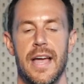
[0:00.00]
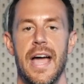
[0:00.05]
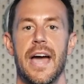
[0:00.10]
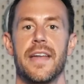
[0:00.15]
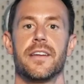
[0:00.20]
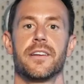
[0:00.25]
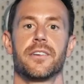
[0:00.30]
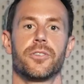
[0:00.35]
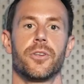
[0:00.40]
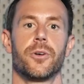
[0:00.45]

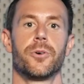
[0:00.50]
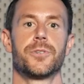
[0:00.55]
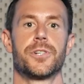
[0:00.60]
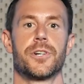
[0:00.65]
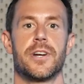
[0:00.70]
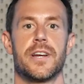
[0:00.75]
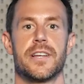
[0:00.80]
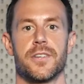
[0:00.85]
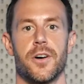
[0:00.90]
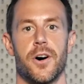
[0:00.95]
An
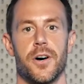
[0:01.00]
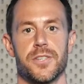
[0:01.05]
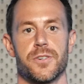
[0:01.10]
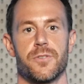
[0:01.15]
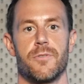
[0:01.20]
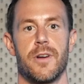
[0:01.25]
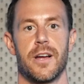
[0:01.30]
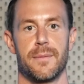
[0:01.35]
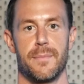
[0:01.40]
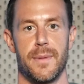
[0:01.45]
enclosure is also
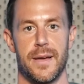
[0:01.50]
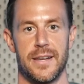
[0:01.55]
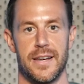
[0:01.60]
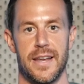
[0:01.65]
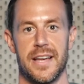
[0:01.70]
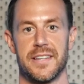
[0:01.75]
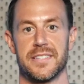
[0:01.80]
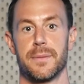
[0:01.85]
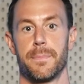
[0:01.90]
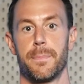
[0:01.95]
recommended
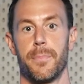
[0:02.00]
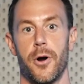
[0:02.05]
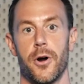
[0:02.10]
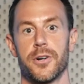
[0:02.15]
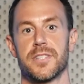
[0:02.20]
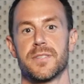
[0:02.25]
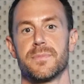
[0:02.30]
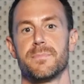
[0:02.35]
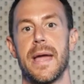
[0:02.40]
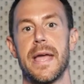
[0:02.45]
as the
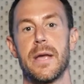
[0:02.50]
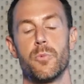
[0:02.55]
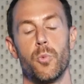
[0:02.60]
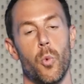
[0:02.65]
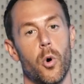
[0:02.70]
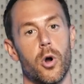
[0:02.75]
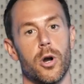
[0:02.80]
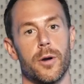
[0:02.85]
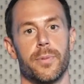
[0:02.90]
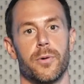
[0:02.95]
parts may
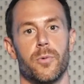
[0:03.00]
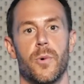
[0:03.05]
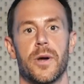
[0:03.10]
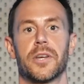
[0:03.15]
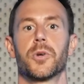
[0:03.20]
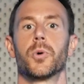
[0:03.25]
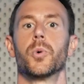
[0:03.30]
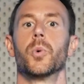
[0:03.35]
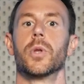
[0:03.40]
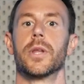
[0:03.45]
warp
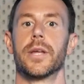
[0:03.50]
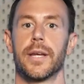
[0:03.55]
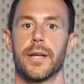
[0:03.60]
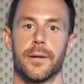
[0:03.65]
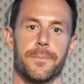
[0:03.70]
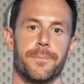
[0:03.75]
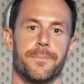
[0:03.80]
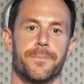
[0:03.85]
when cooling.